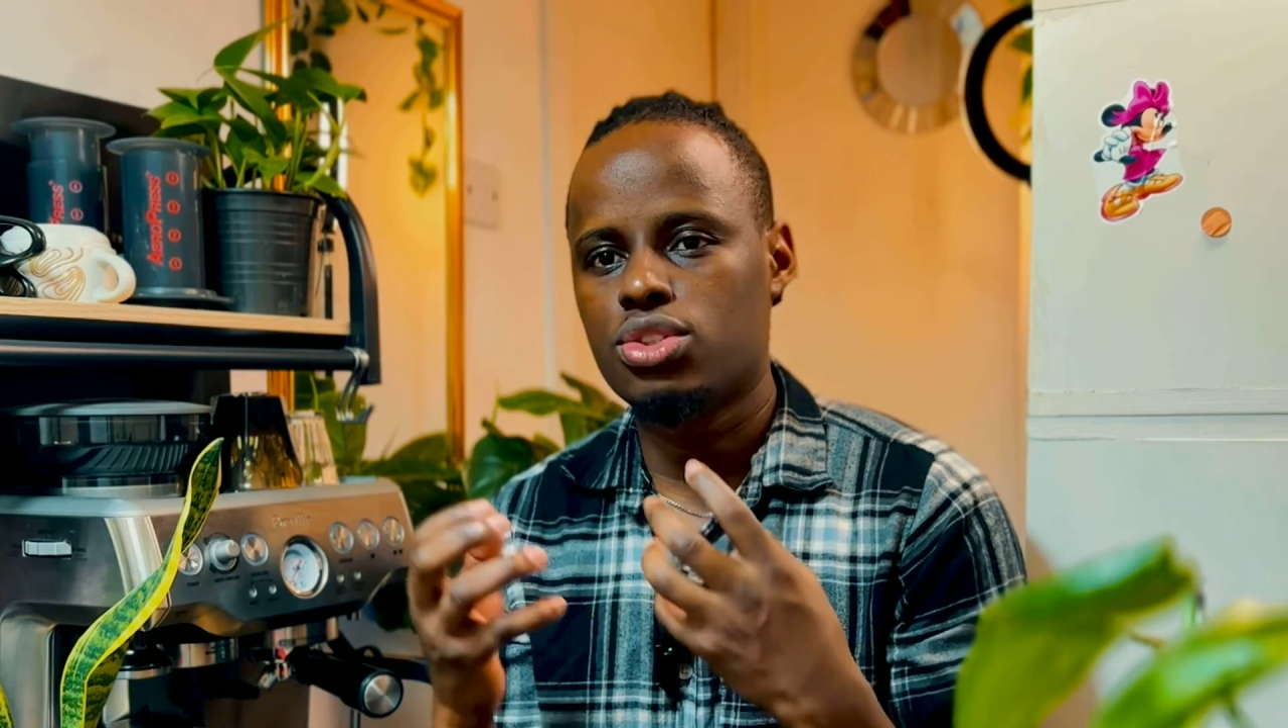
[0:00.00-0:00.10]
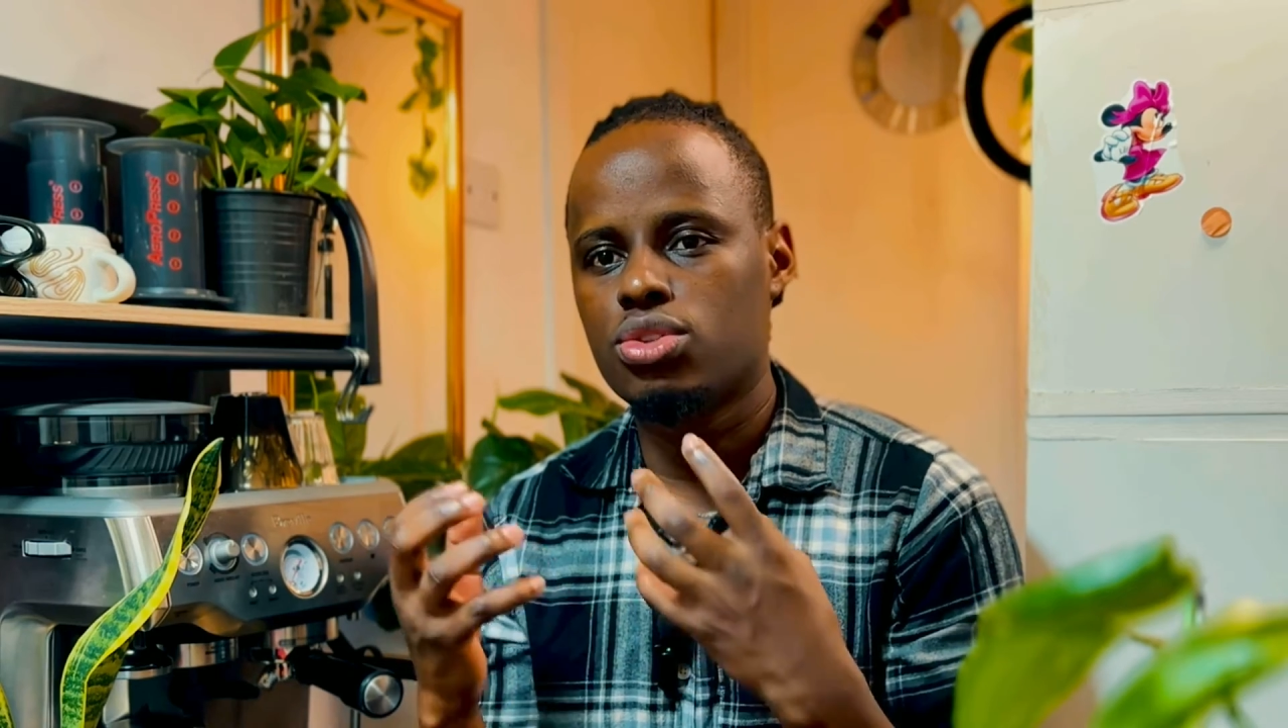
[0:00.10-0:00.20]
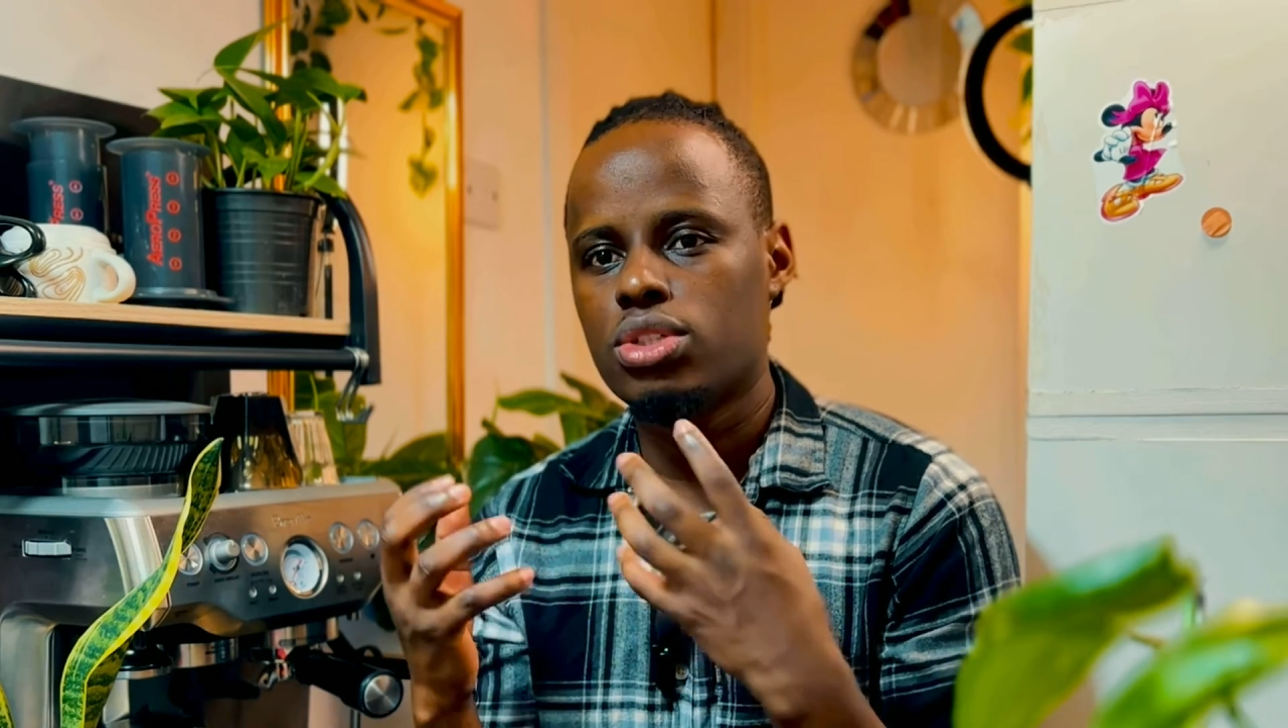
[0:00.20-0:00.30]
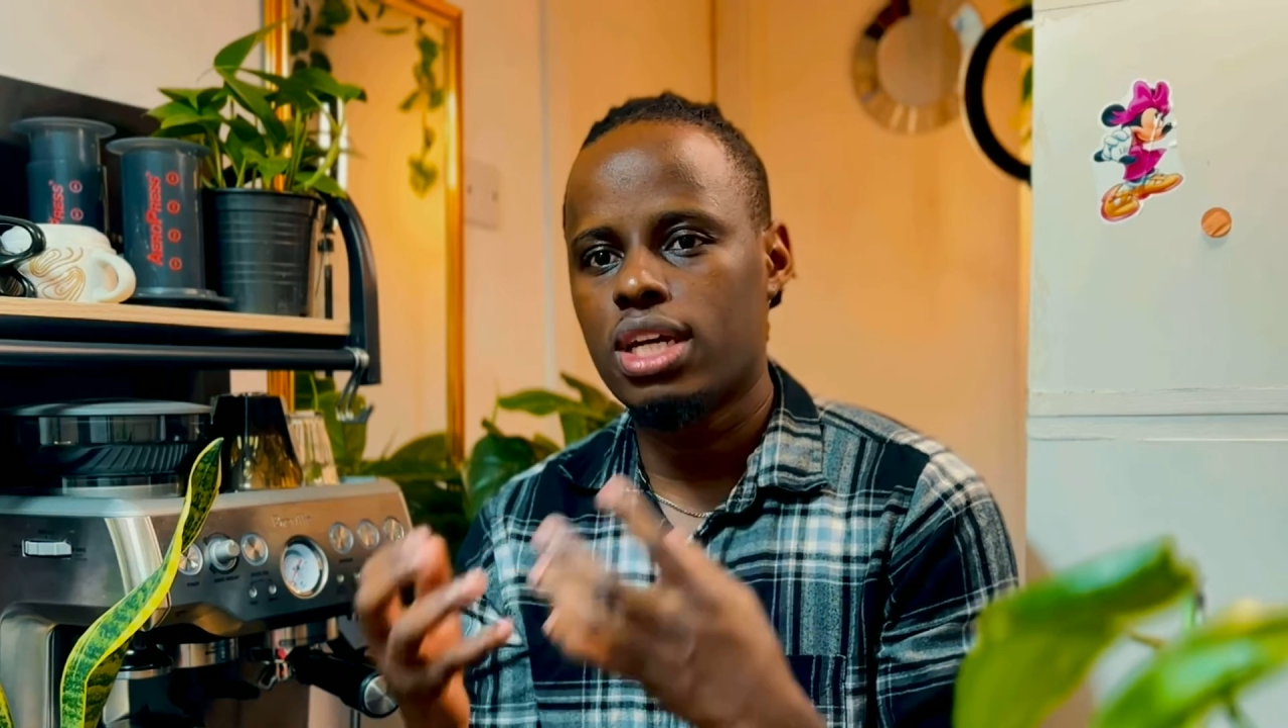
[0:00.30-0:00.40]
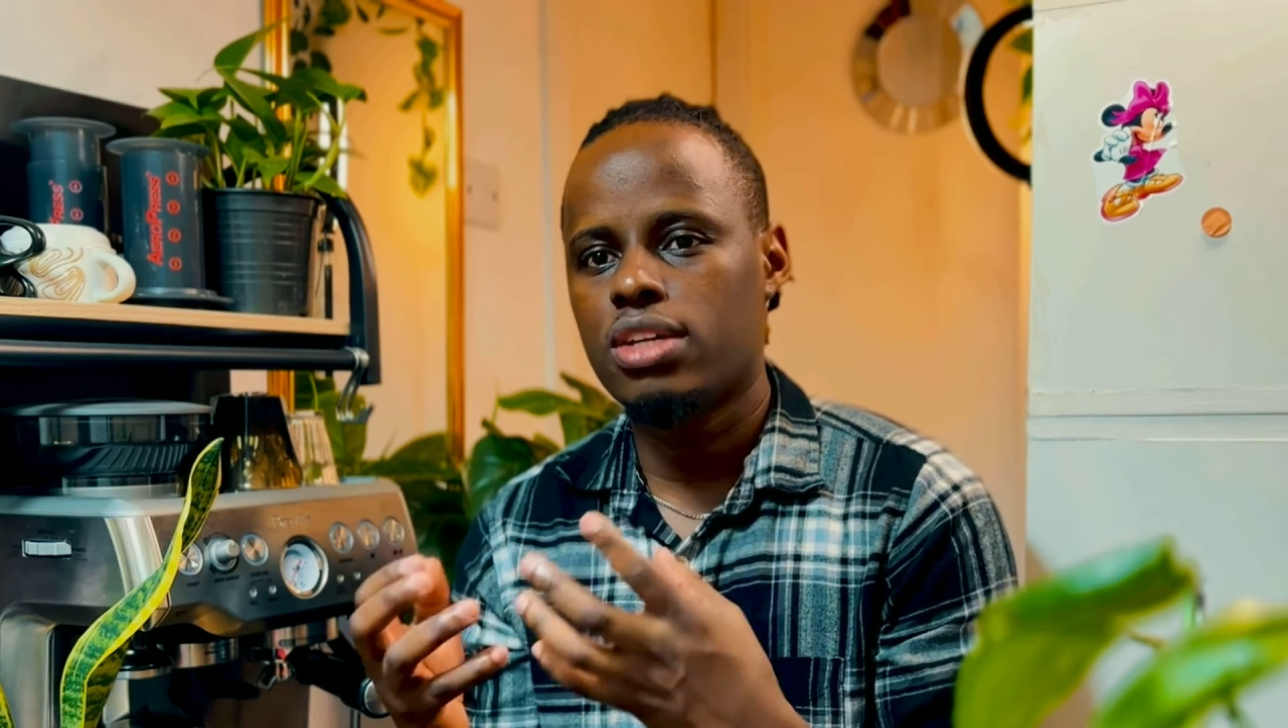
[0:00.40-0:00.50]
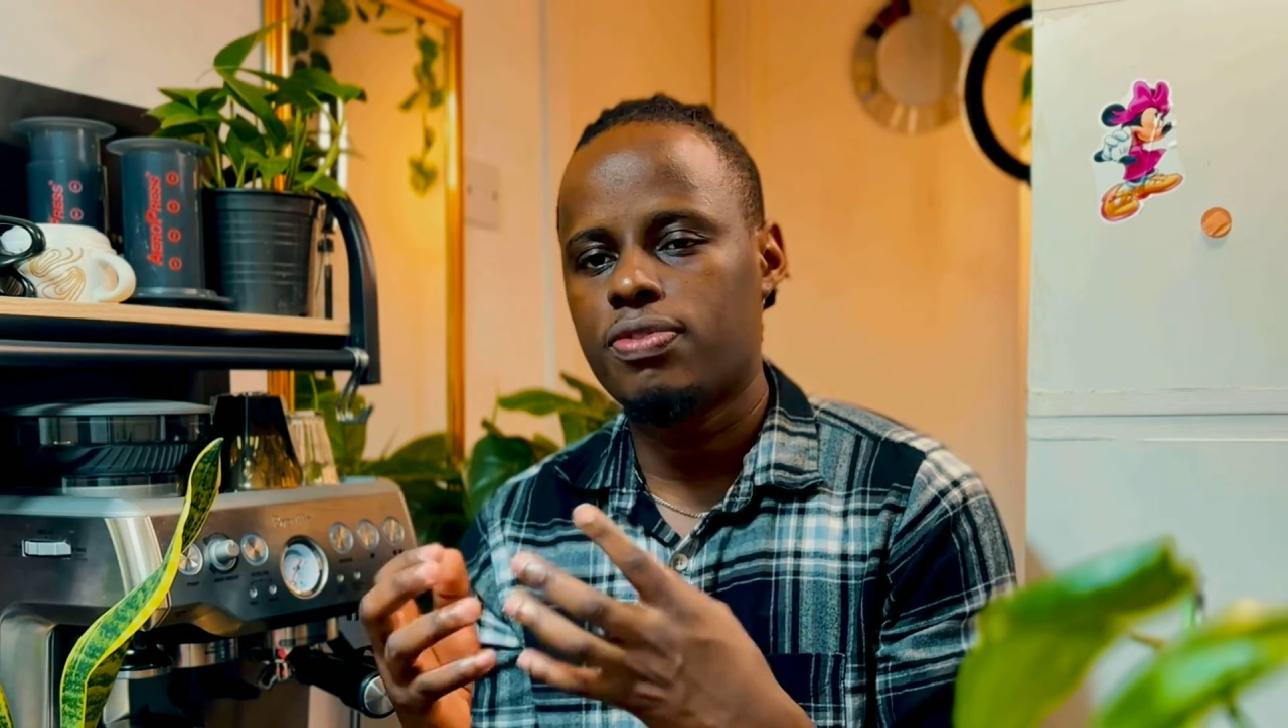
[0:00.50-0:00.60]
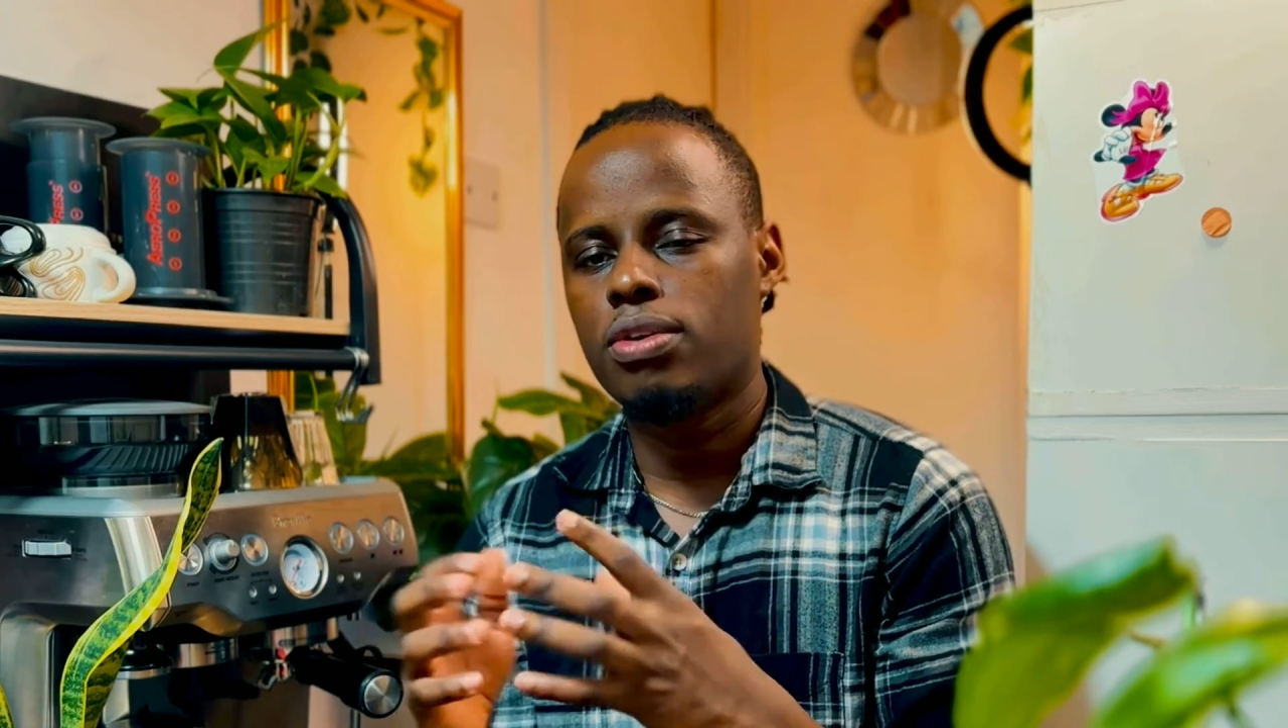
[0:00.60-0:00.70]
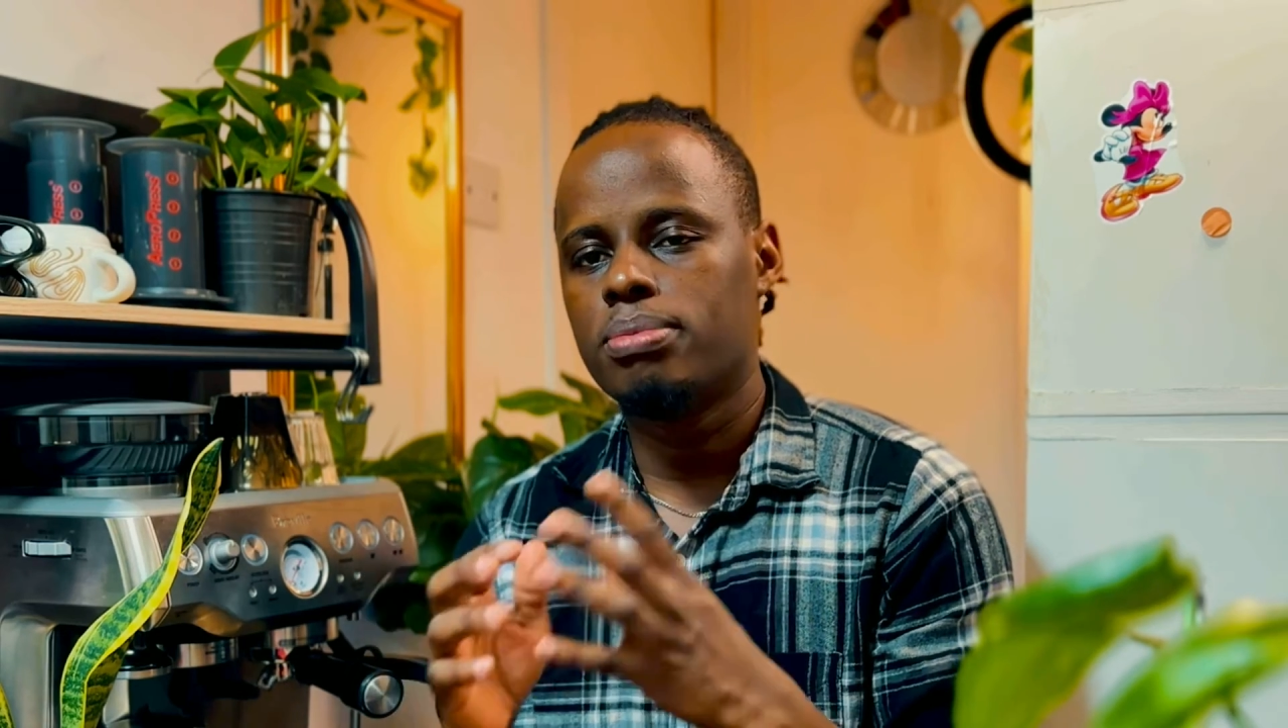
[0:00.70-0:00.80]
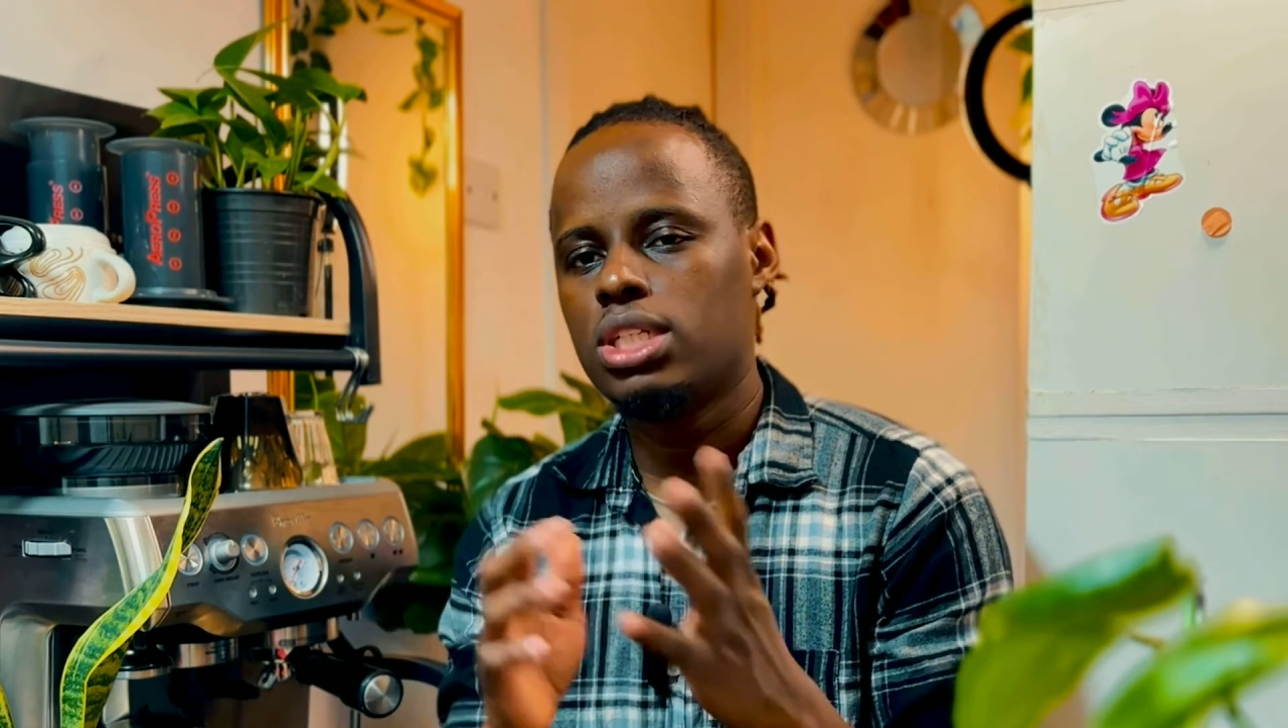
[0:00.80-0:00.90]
you get from